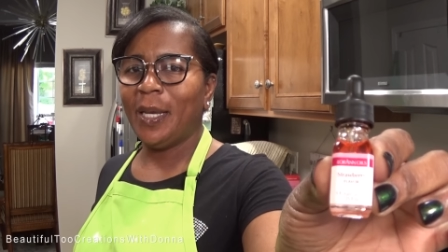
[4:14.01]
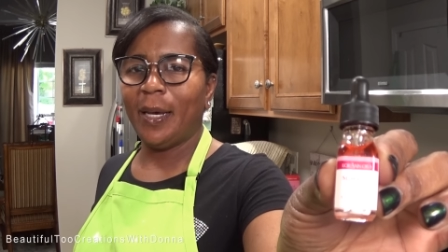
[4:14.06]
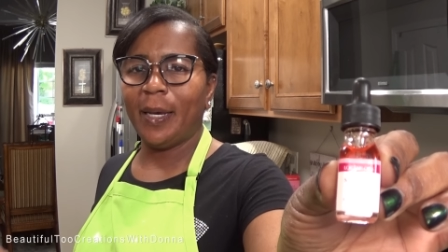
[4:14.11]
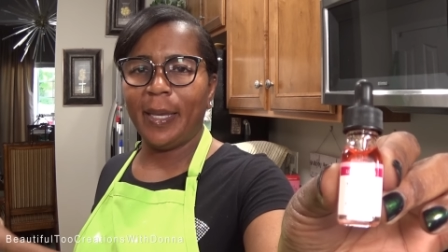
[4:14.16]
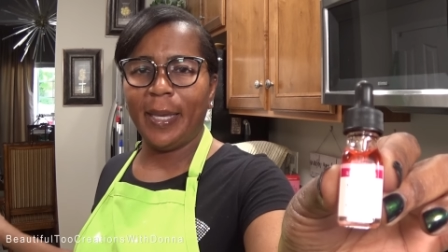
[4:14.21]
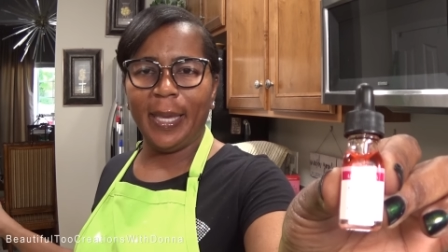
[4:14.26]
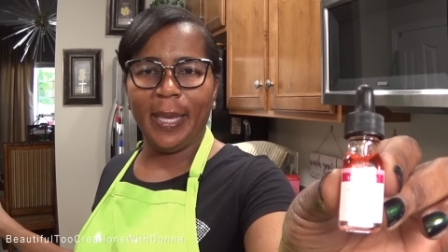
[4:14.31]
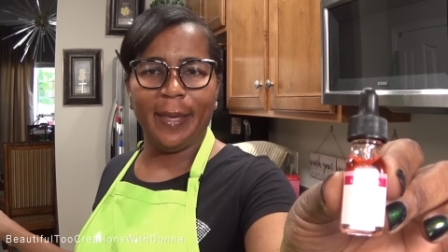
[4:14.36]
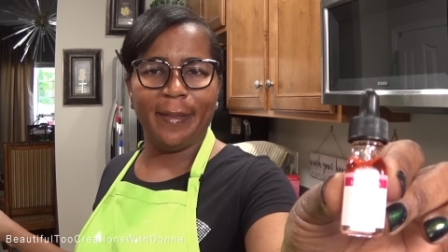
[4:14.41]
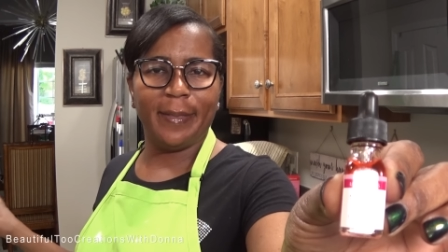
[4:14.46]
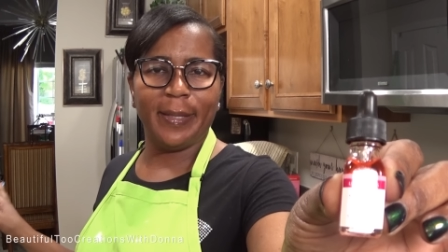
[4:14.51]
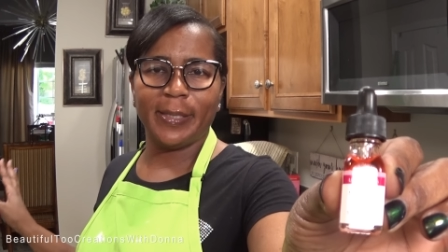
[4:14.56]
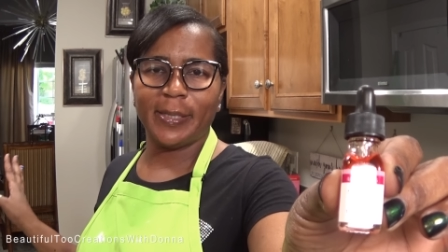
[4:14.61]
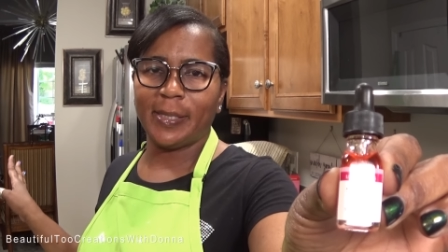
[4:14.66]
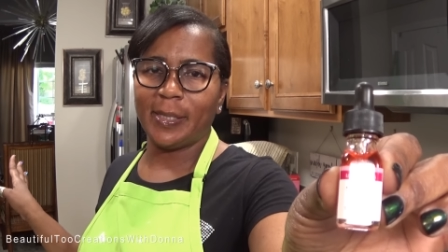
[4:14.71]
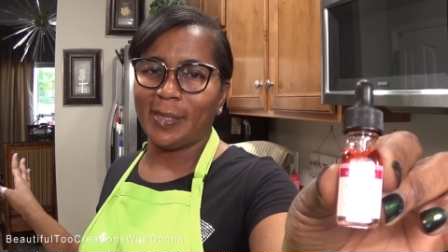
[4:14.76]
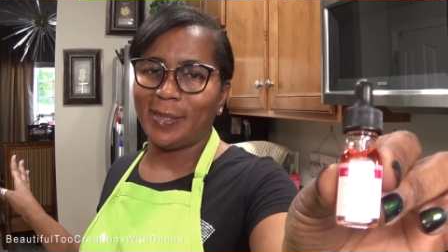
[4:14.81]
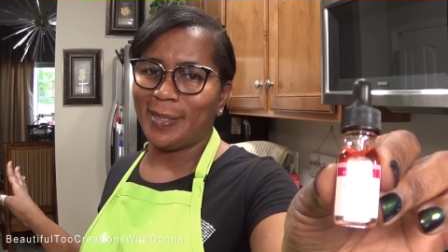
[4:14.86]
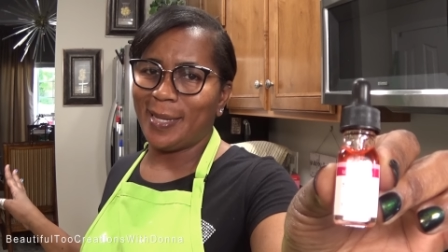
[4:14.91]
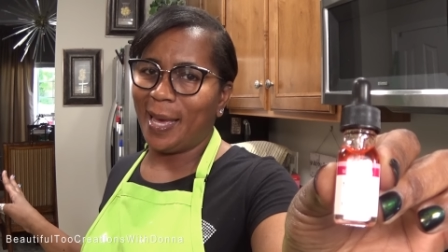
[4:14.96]
Again,
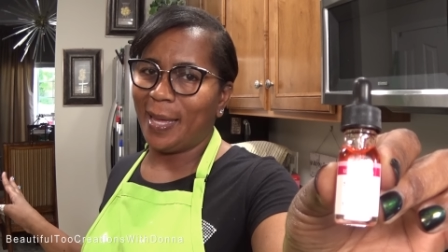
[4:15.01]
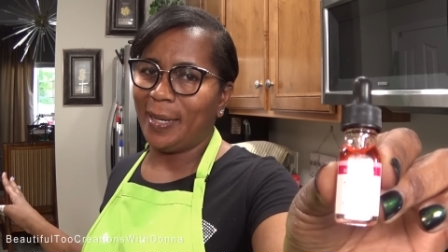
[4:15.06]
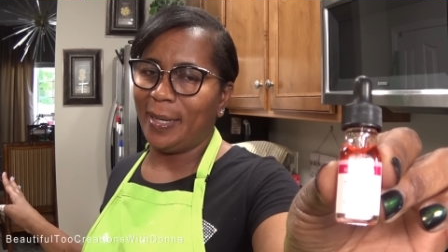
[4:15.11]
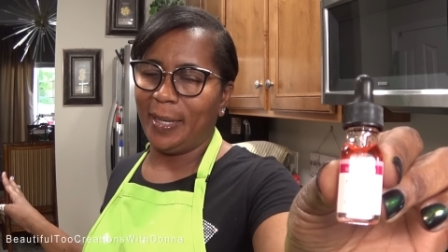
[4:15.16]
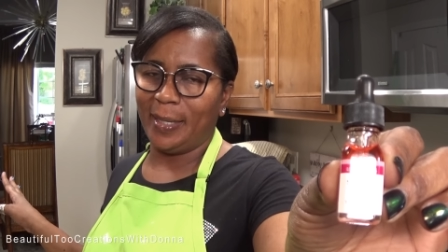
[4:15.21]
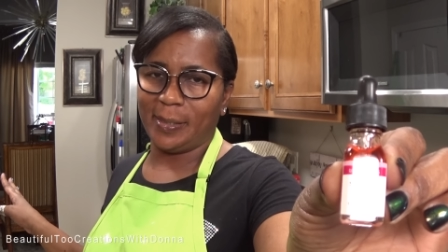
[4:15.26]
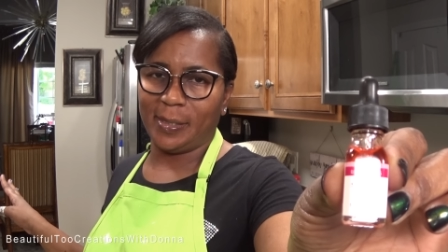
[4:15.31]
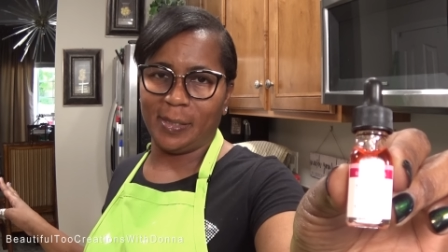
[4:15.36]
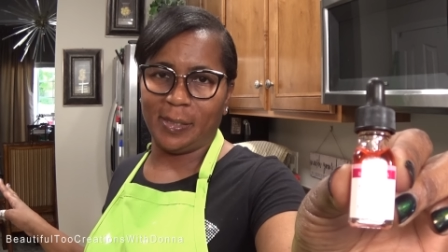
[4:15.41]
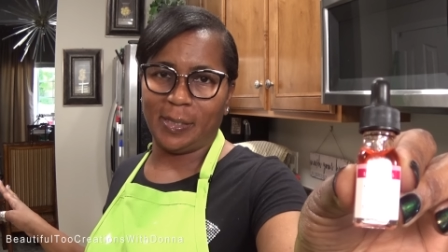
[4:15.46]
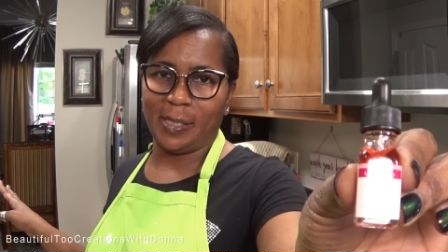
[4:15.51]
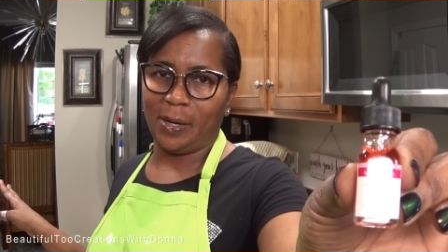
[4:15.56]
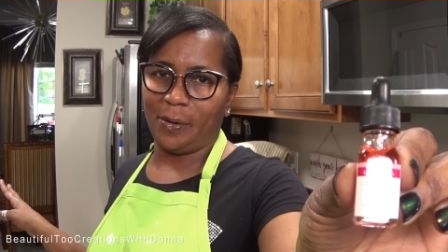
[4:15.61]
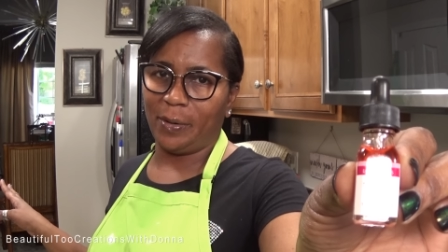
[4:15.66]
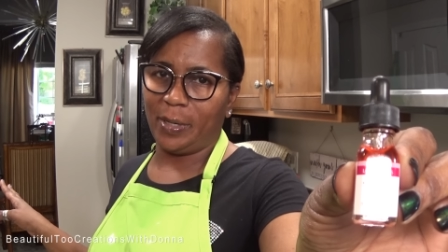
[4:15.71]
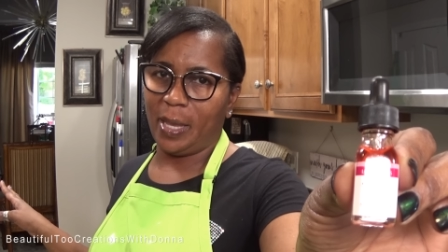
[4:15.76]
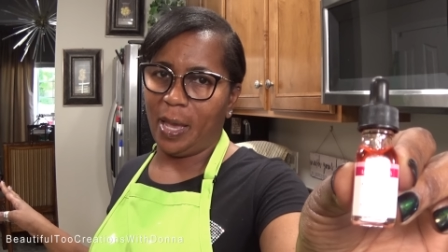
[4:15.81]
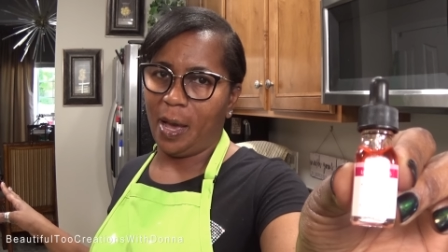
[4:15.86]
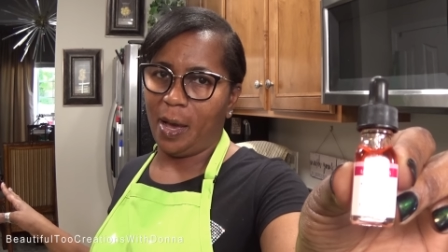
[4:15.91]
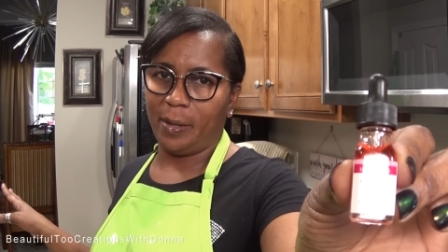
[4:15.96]
this is not
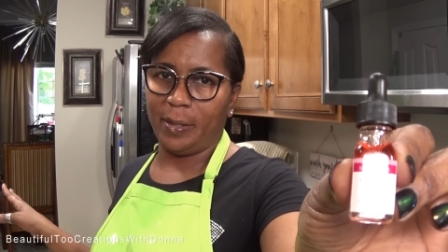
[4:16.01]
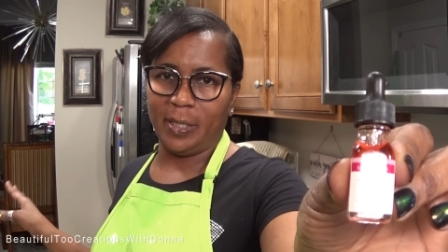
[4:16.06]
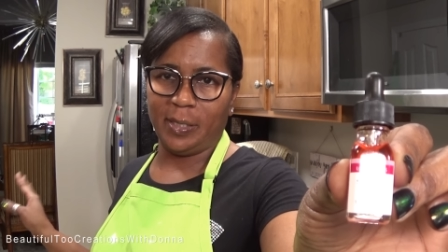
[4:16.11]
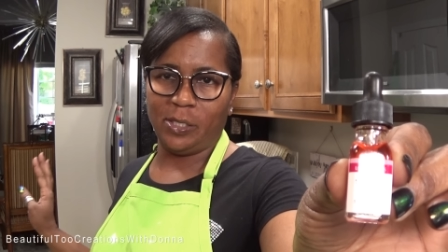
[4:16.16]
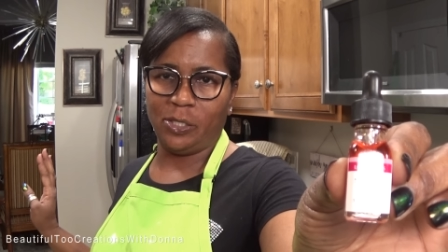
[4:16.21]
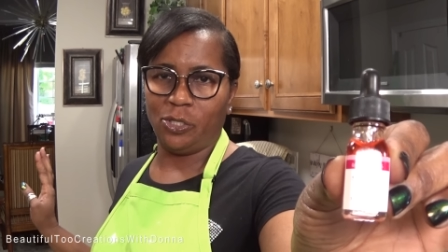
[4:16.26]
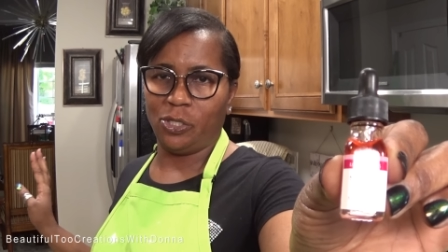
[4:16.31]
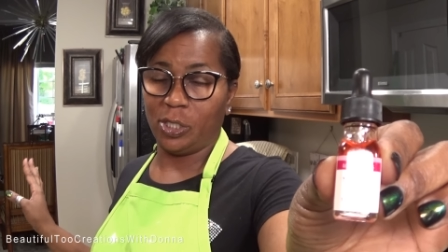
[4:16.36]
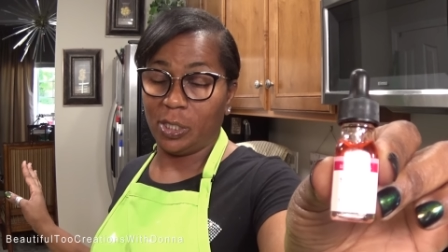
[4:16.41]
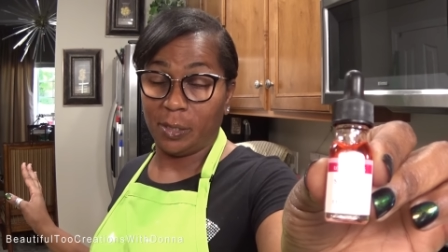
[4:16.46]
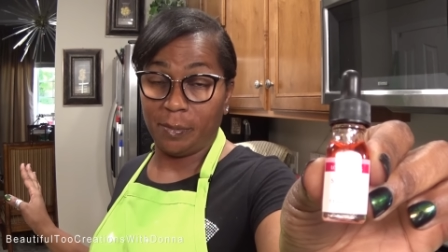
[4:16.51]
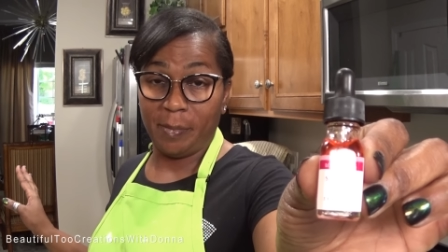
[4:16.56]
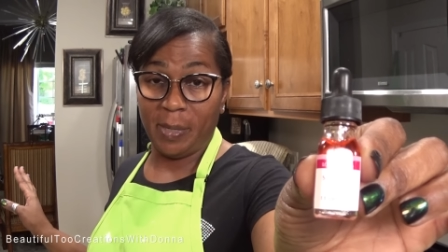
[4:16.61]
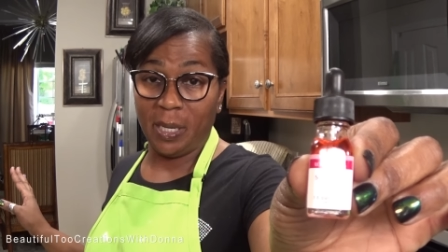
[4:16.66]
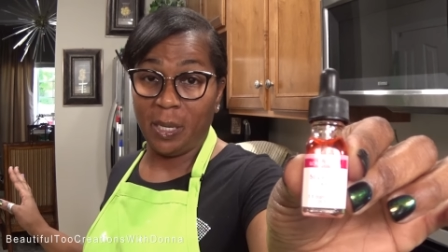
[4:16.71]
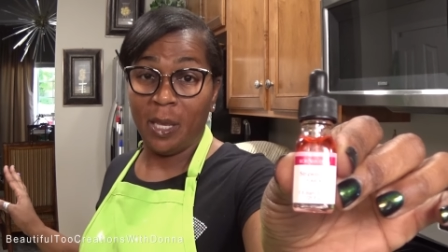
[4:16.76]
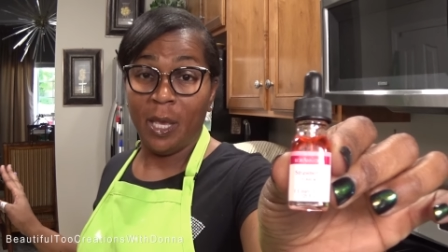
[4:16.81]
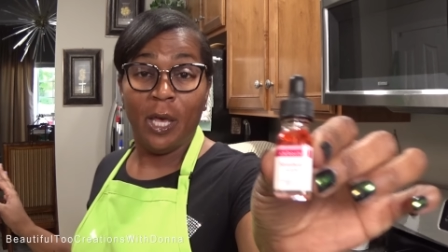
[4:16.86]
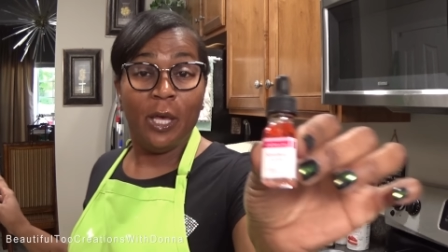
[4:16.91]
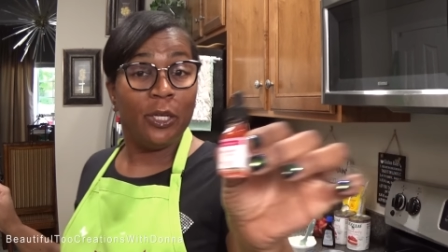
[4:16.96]
necessary, y'all. This is just
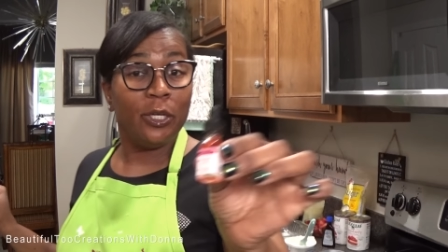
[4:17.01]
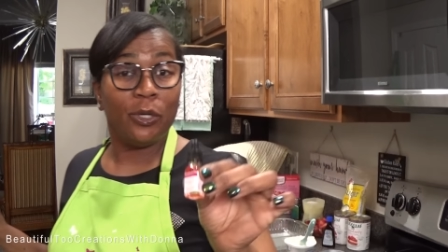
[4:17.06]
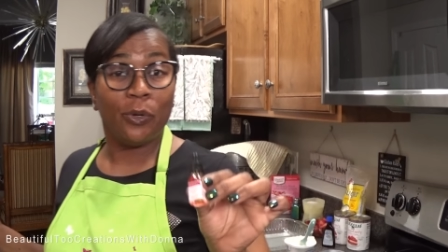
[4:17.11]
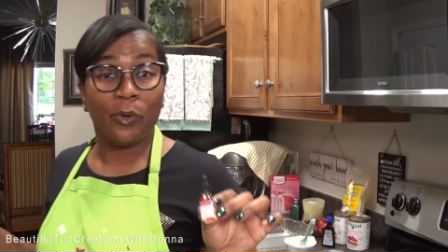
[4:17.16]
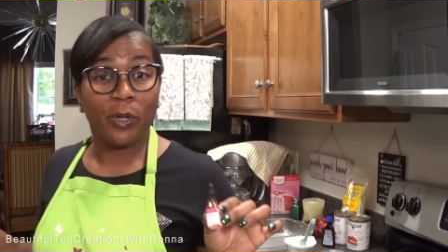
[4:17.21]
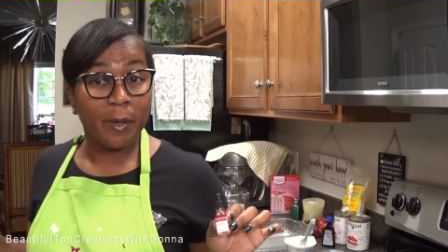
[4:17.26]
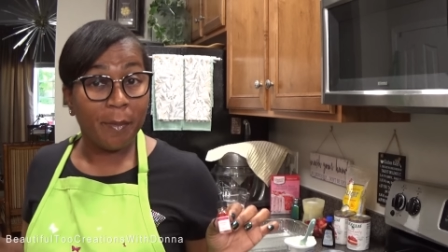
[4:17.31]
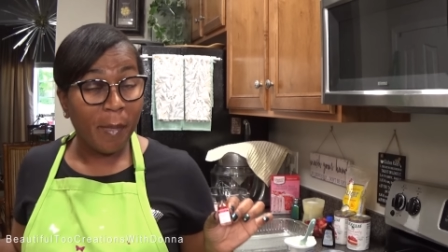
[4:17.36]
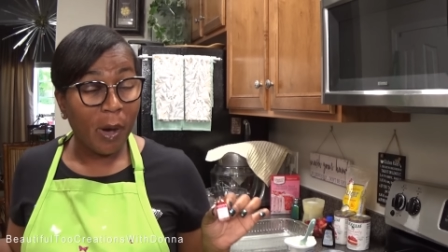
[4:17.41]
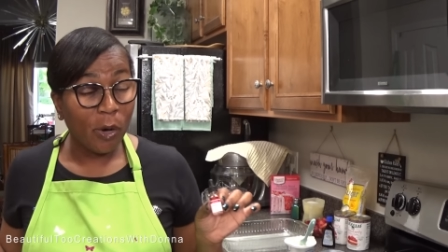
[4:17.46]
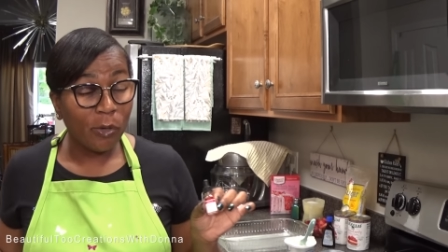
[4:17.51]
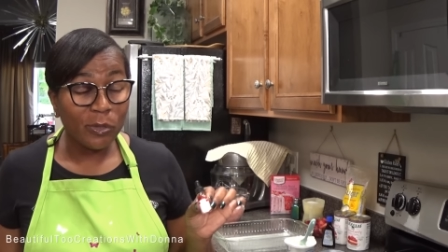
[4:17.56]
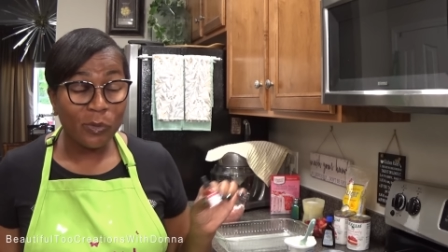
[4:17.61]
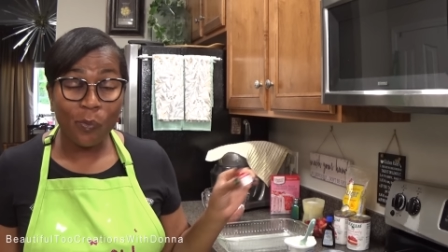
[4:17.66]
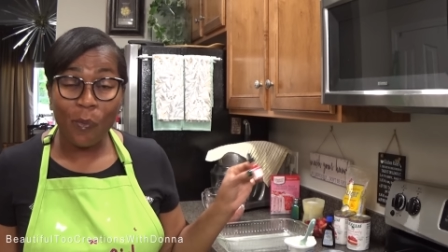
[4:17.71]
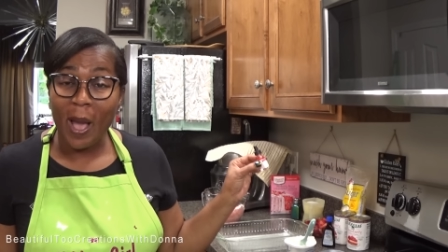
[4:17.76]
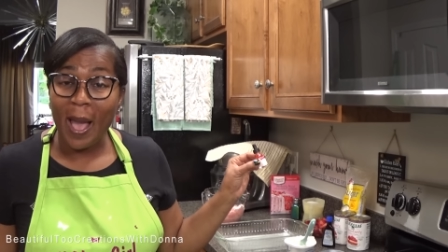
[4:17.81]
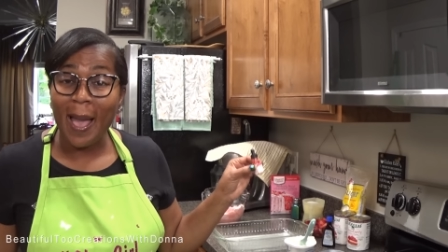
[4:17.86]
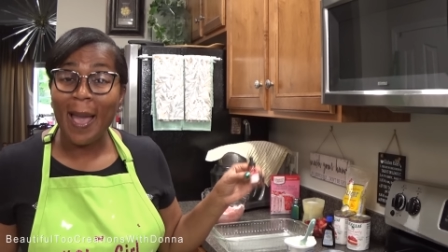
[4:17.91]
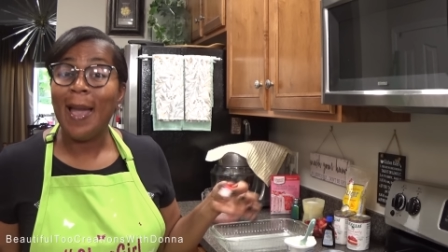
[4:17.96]
me doing the
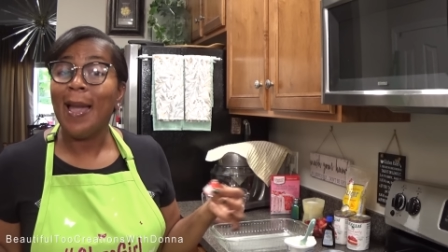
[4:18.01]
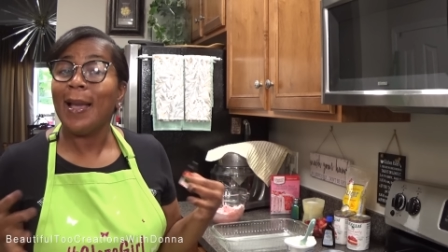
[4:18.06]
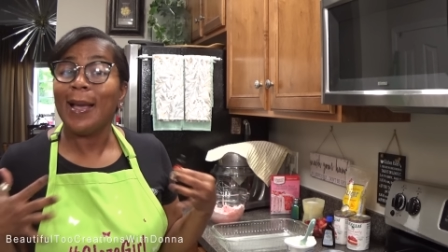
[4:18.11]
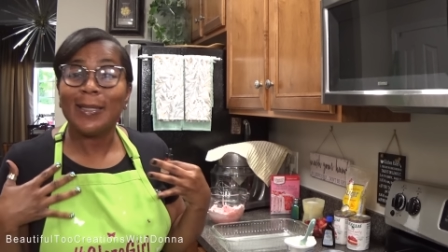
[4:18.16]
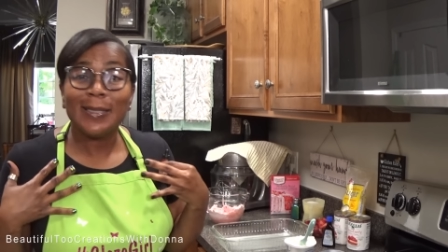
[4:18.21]
most. Why?